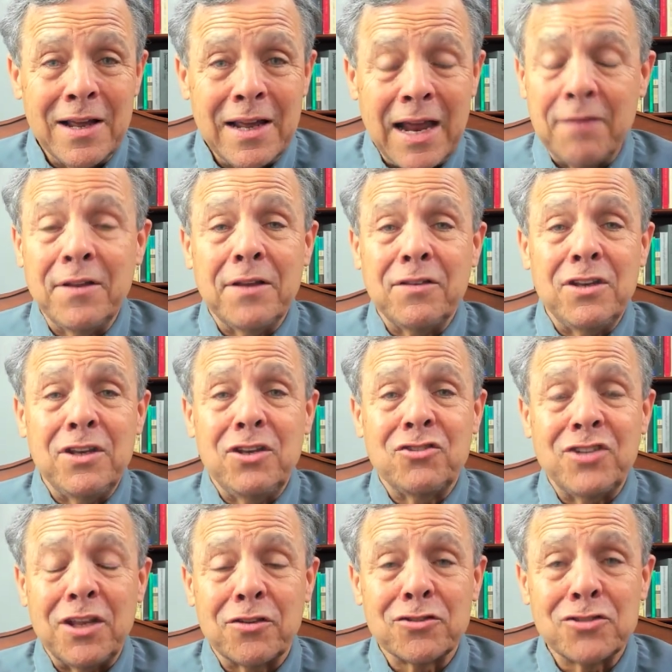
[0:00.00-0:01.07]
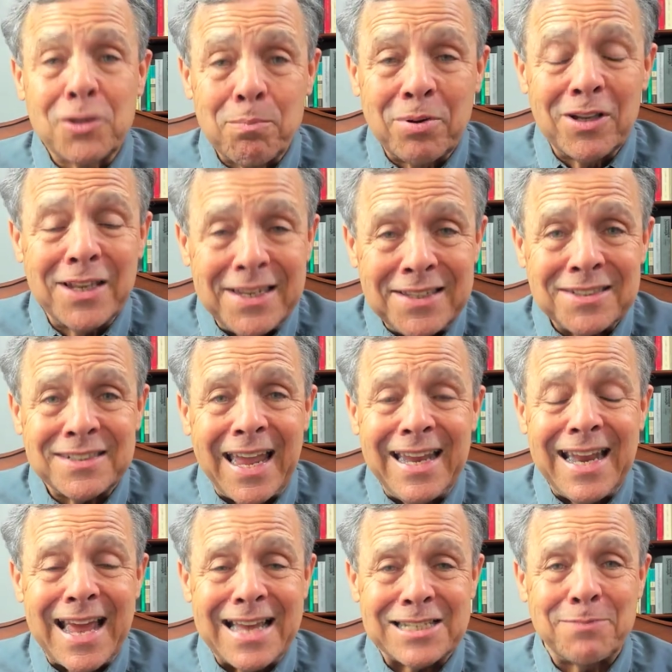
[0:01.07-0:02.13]
And then you see there's the police
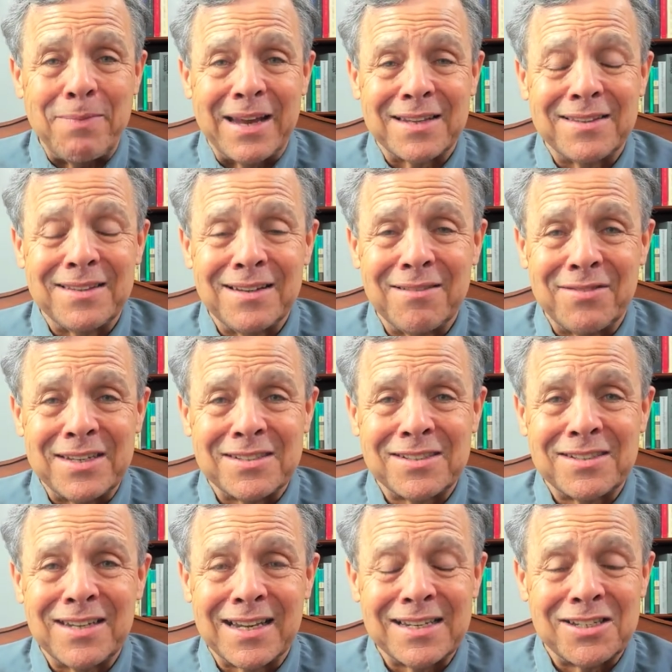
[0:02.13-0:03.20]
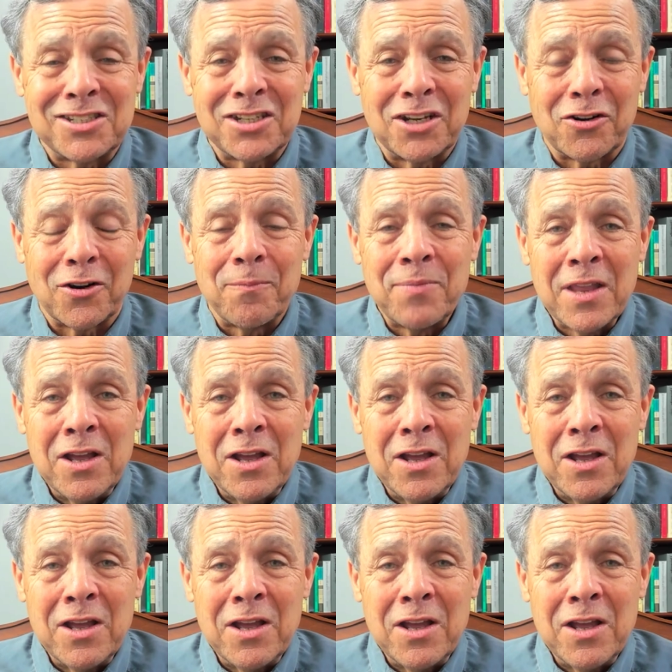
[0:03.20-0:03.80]
state aspect of this to consider.